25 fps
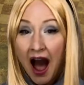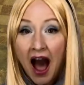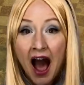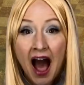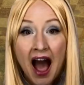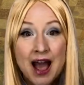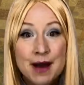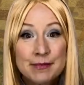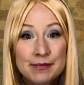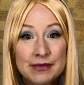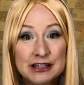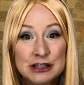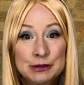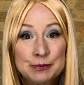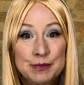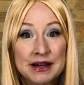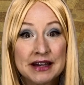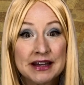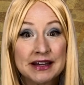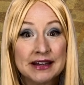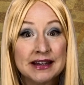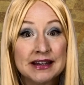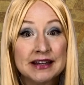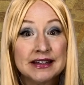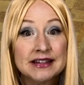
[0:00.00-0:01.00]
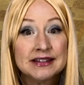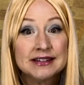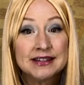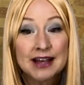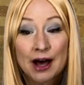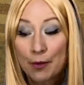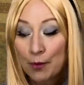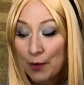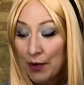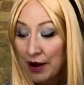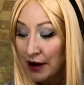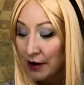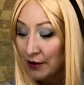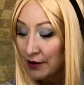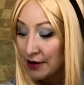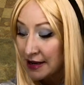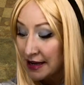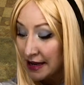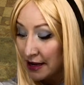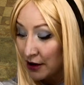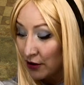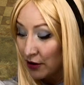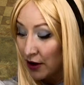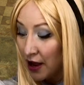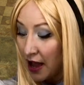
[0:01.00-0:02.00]
I must be getting somewhere
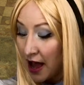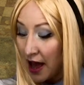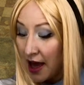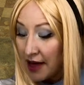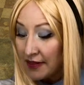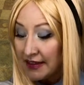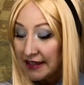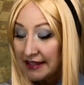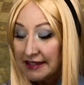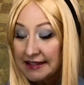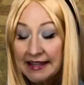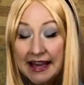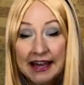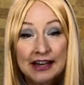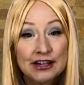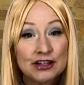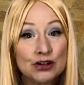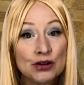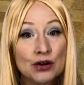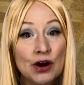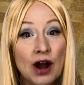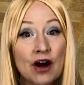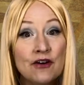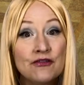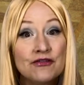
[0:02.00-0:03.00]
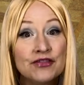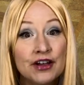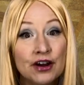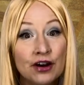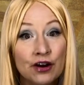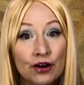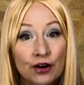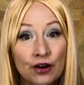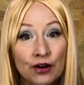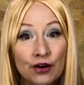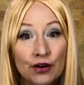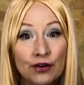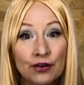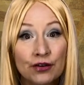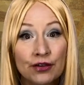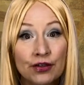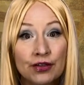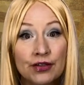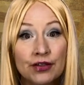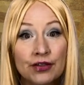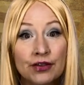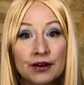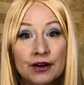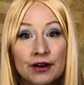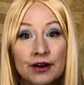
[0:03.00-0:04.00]
near the center of the earth.
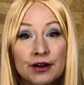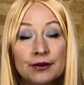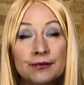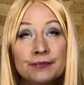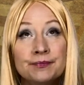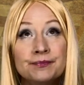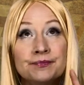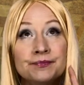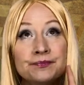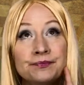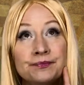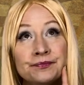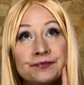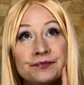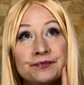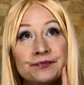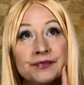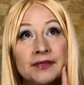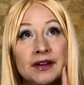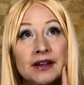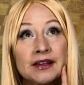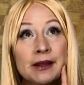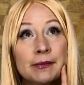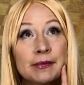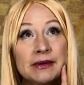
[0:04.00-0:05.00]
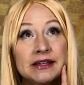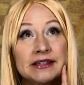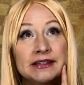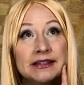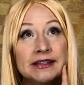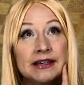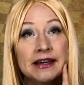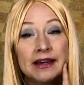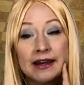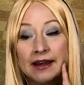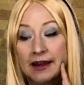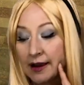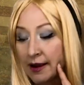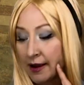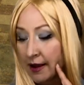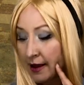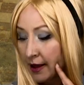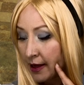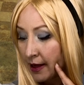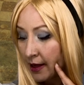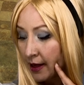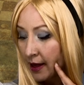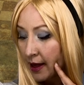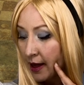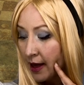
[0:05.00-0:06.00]
Hmm, let me see.
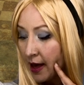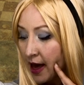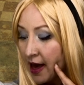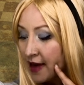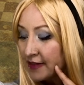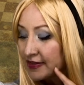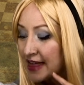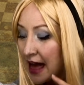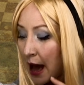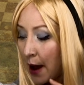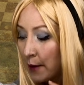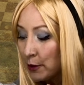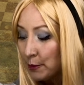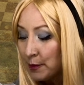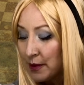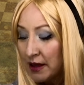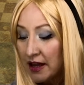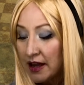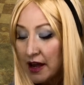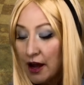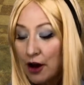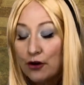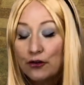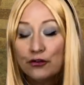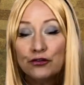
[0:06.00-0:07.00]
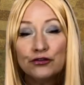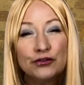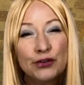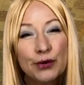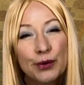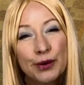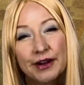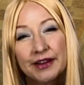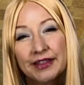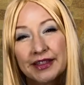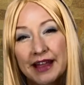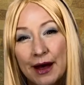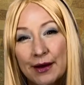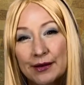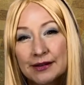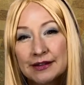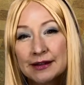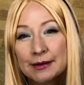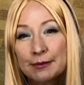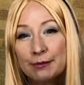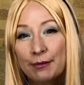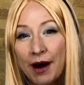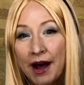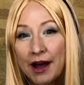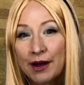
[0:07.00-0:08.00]
That would be
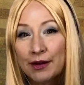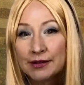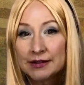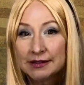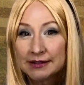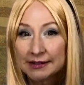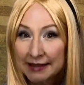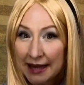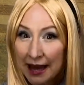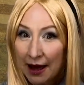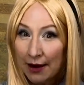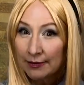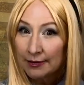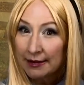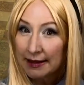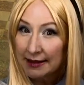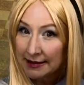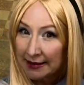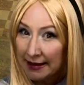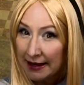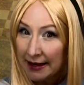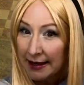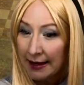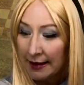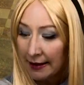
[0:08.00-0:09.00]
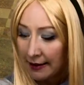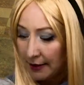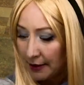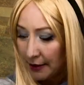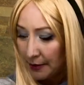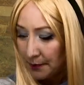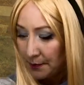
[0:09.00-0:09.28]
4,000 miles down, I think.